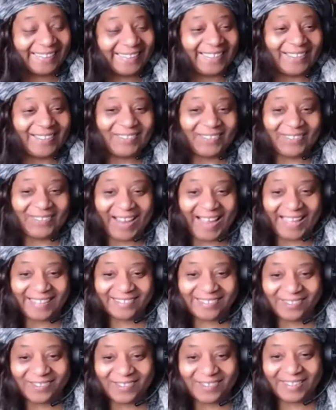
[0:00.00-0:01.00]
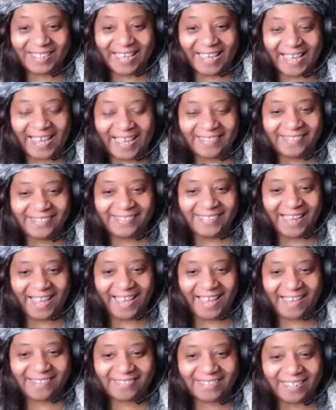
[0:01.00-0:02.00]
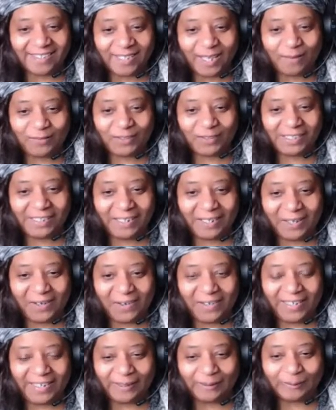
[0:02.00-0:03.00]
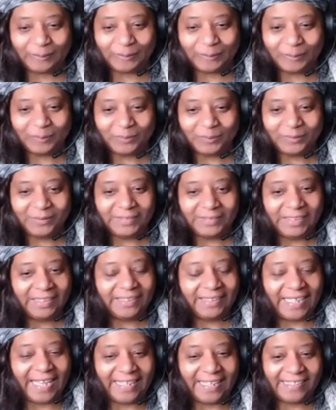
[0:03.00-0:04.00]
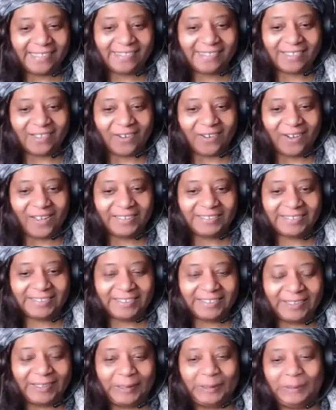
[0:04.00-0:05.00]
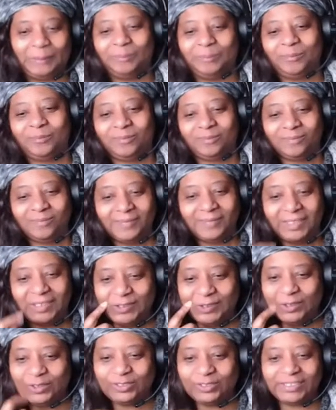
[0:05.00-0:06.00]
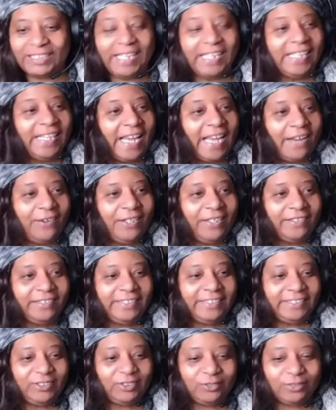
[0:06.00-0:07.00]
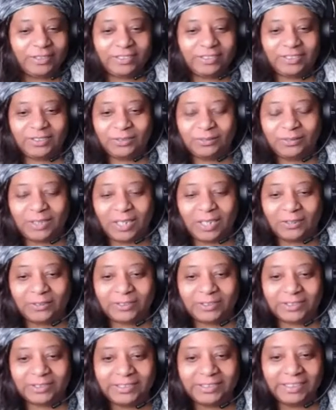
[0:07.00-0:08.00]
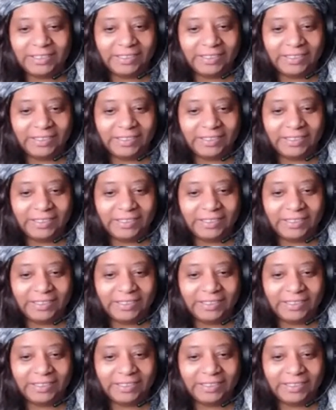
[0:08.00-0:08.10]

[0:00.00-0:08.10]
Congrats on that. Yes, I love to hear it. That is awesome. You singing out here in these streets too, Dozer?